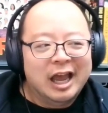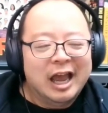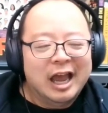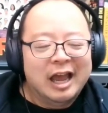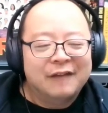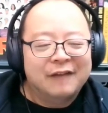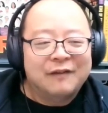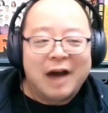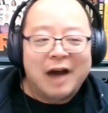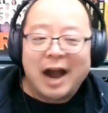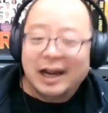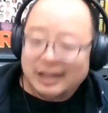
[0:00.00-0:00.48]

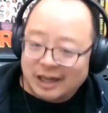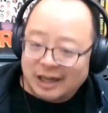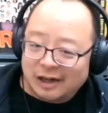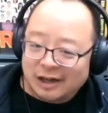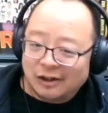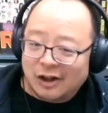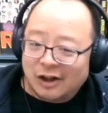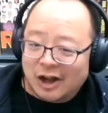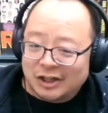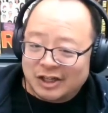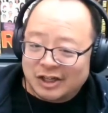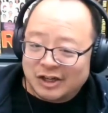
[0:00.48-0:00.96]
if I did a
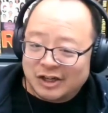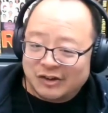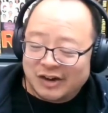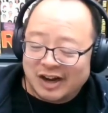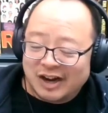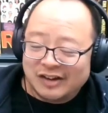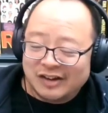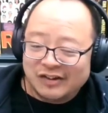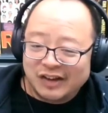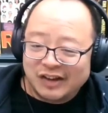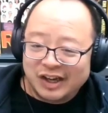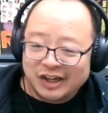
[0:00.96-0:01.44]
Lost in
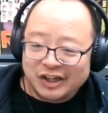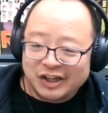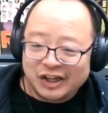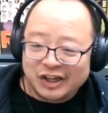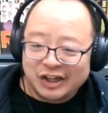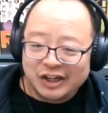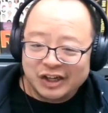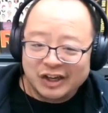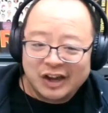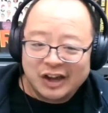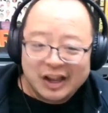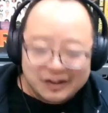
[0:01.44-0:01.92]

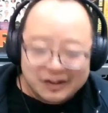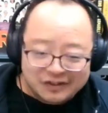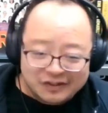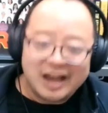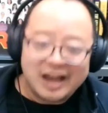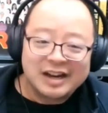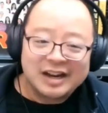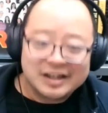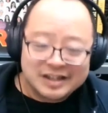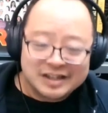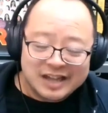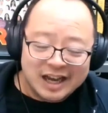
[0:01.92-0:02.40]
Translation
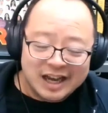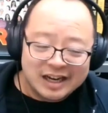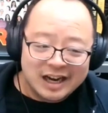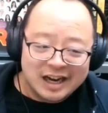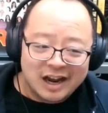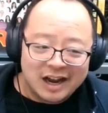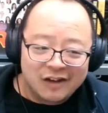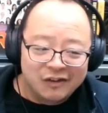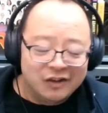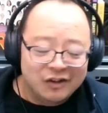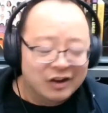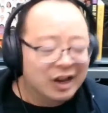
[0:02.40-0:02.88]
set in Staten
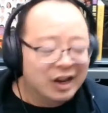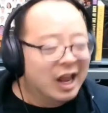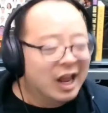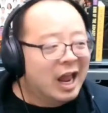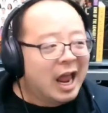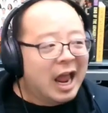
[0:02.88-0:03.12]
Island,